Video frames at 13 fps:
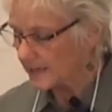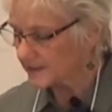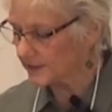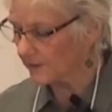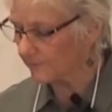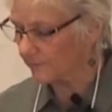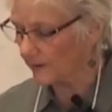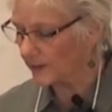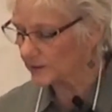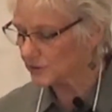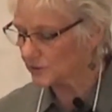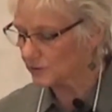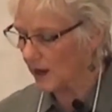Dear
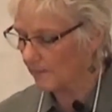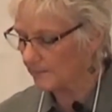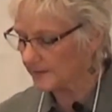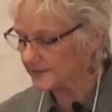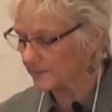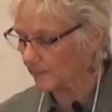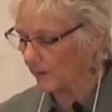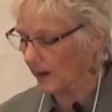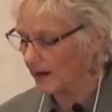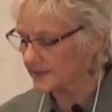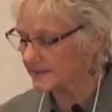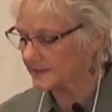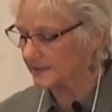friends, do not be
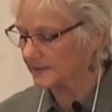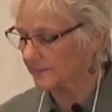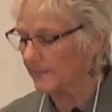surprised at the